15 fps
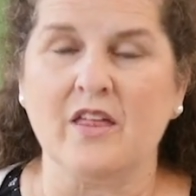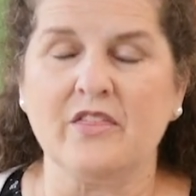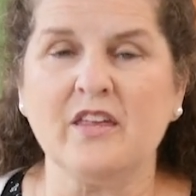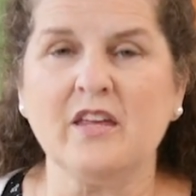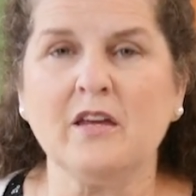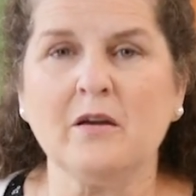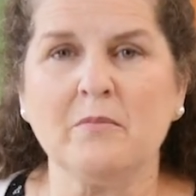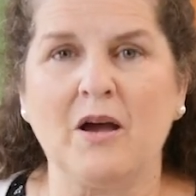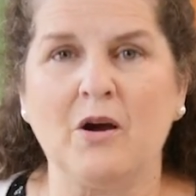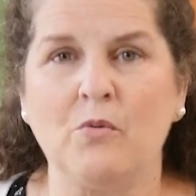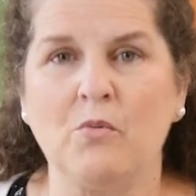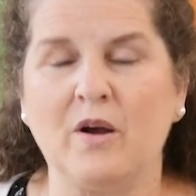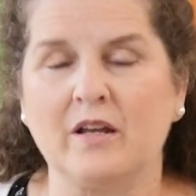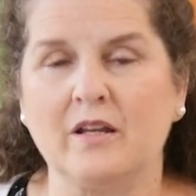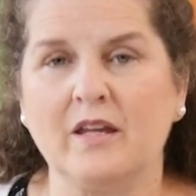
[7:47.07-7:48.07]
Think
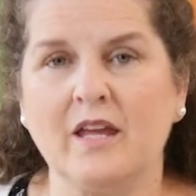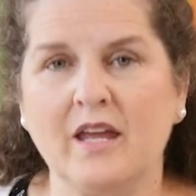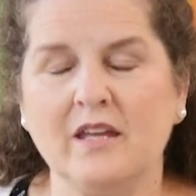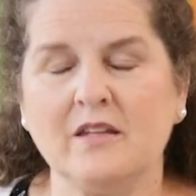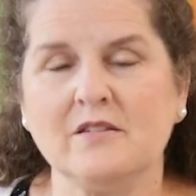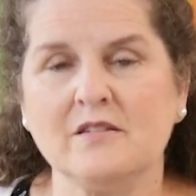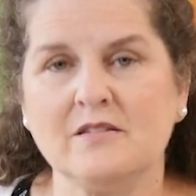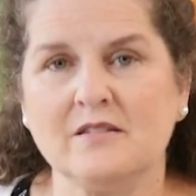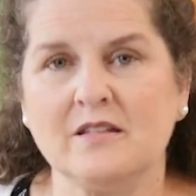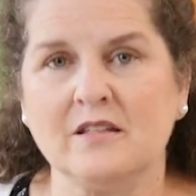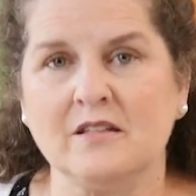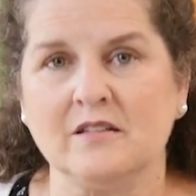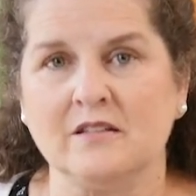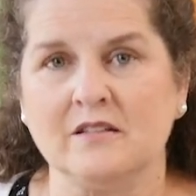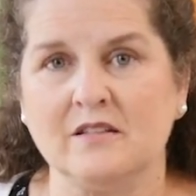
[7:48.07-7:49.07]
about what Cain's
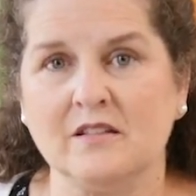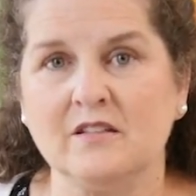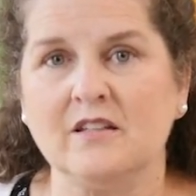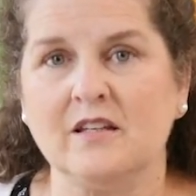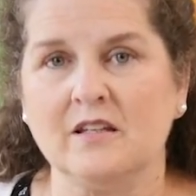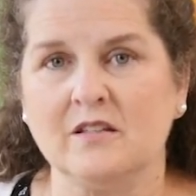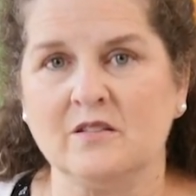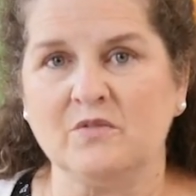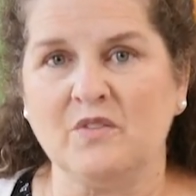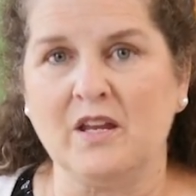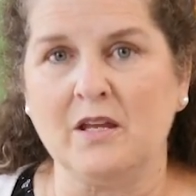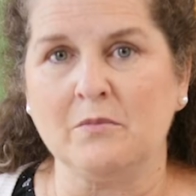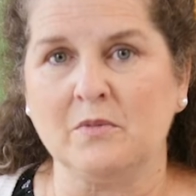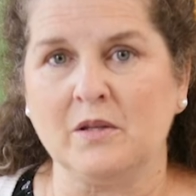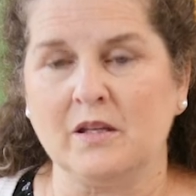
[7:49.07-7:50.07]
sin did to his
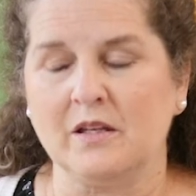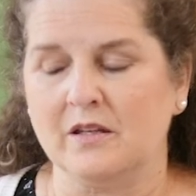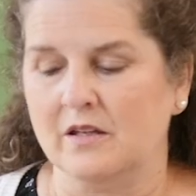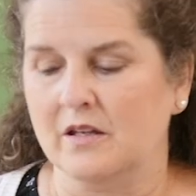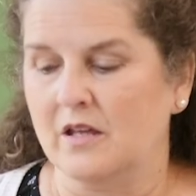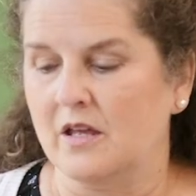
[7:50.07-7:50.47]
family.